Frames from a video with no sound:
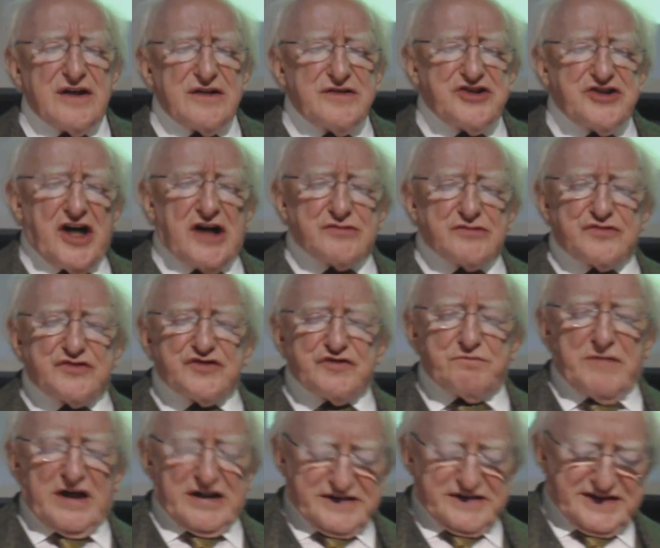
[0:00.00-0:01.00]
doubt
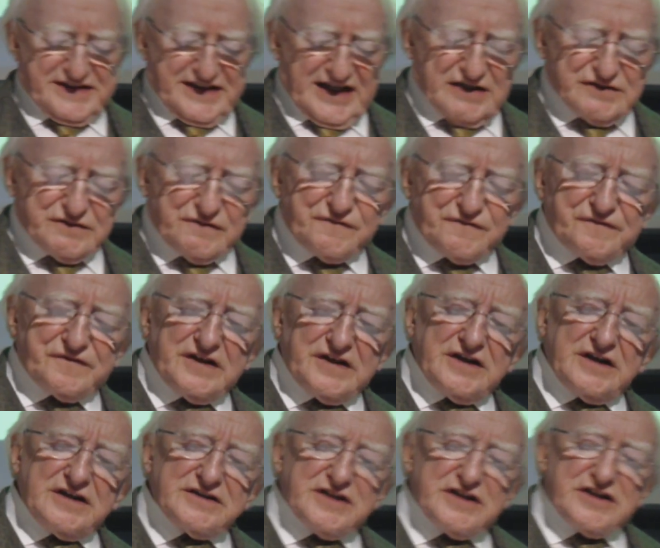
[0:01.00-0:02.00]
myself
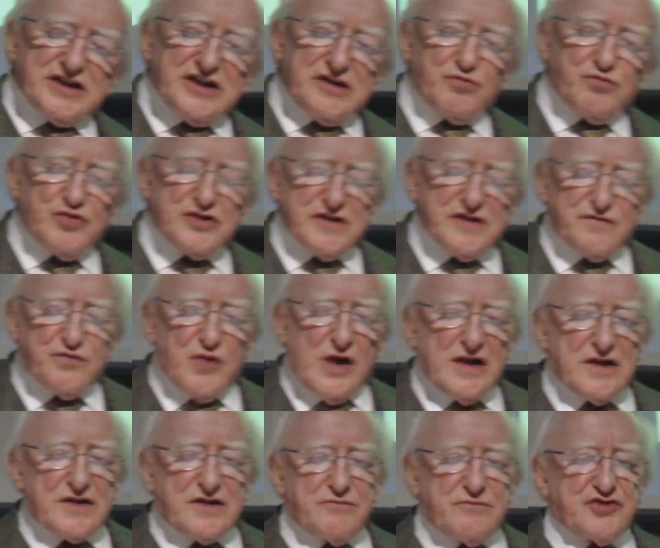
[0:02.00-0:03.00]
that he would have
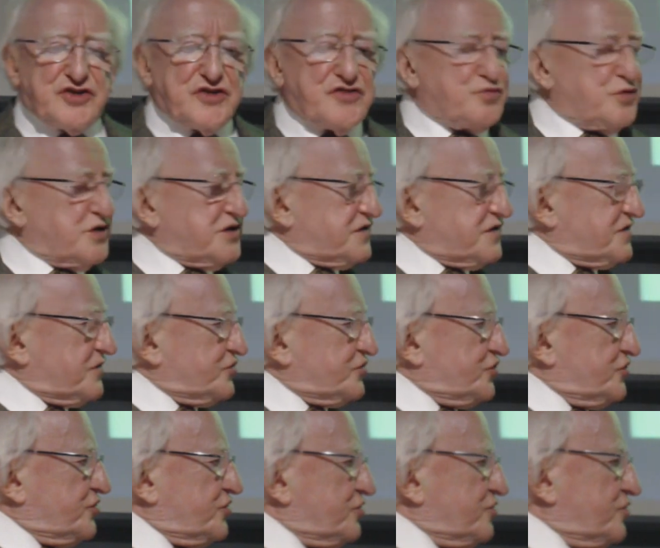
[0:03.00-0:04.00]
welcomed it with such
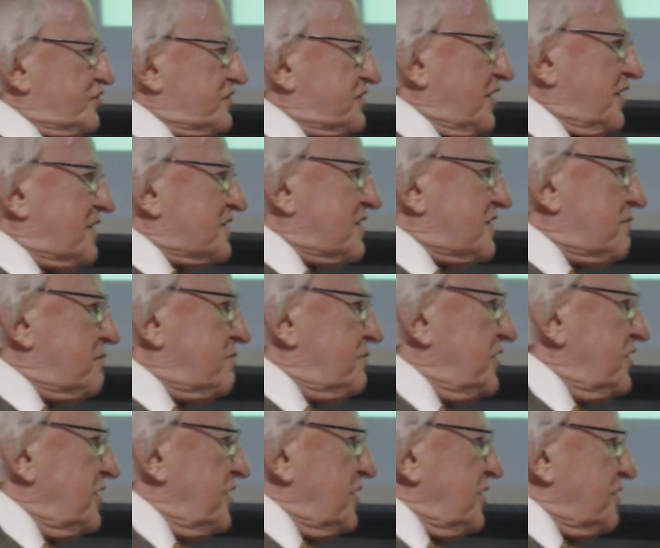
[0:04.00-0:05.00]
enthusiasm.
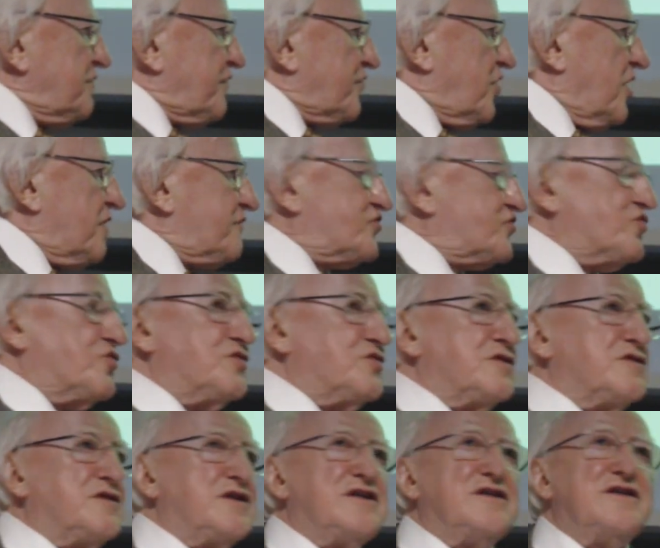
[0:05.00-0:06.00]
For after
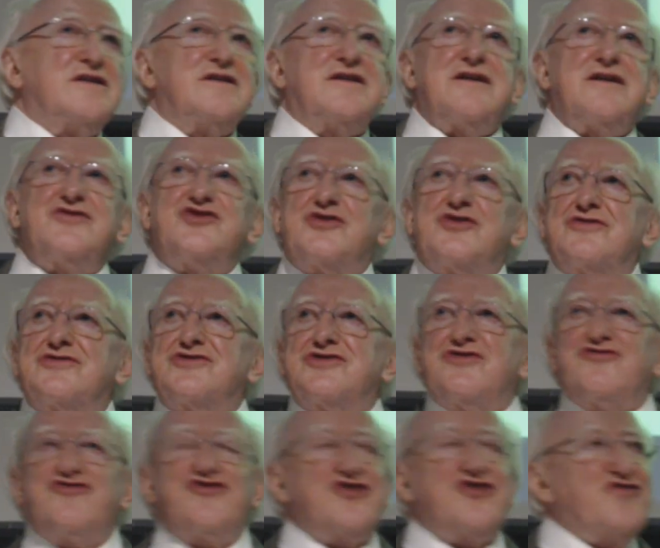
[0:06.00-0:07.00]
all, in King George
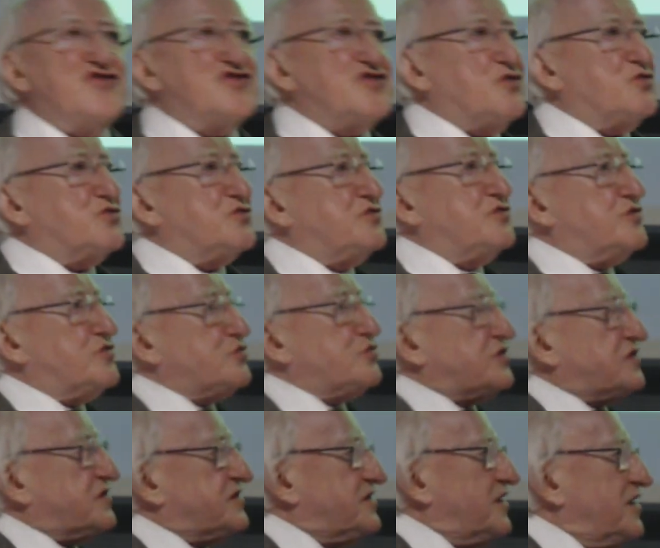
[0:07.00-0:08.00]
V's own notes,
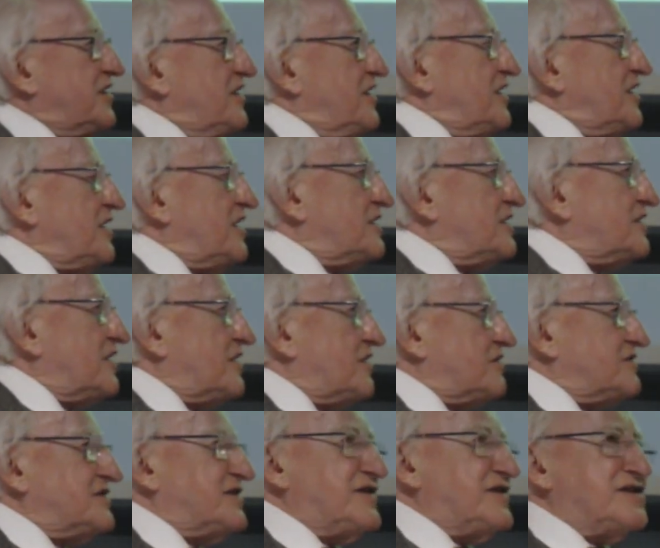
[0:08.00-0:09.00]

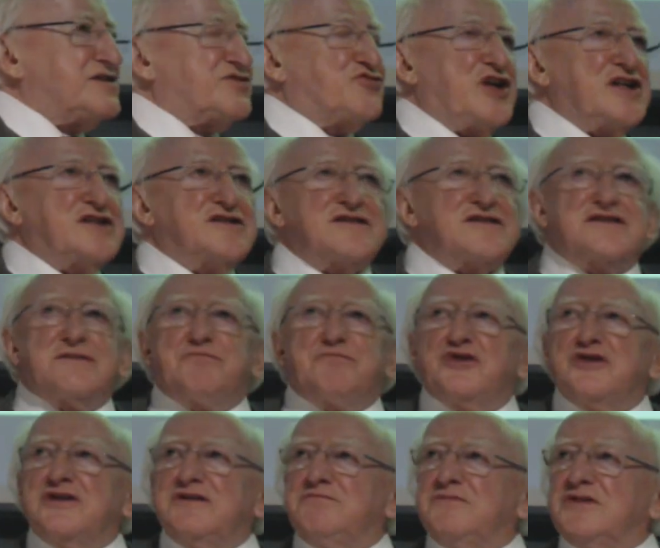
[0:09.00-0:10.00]
there is his great
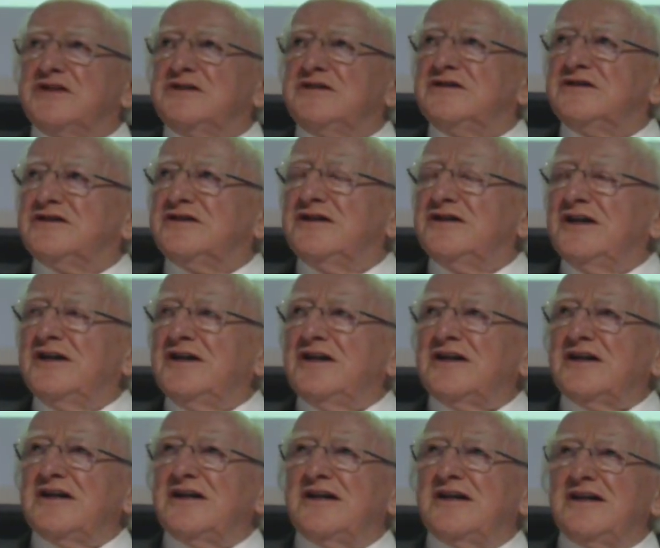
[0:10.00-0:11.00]
disappointment
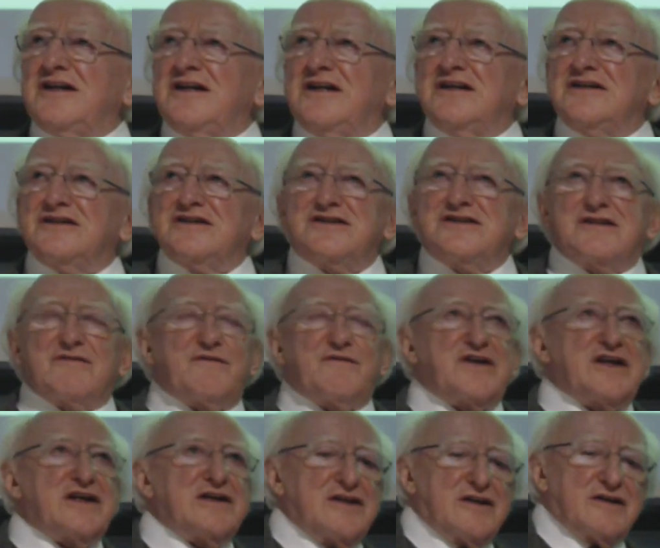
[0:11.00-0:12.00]
at the
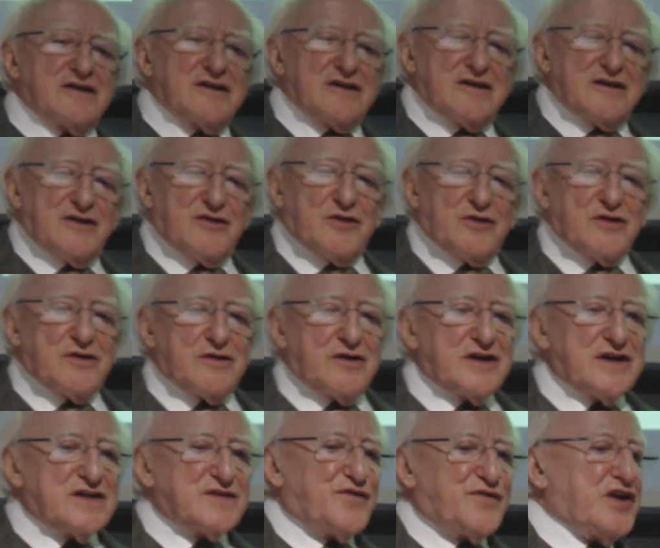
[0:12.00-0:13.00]
failure, or
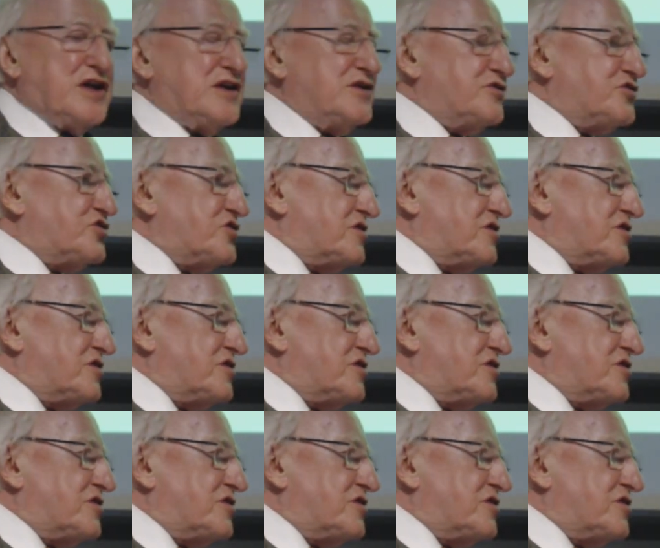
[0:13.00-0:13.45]
his failure to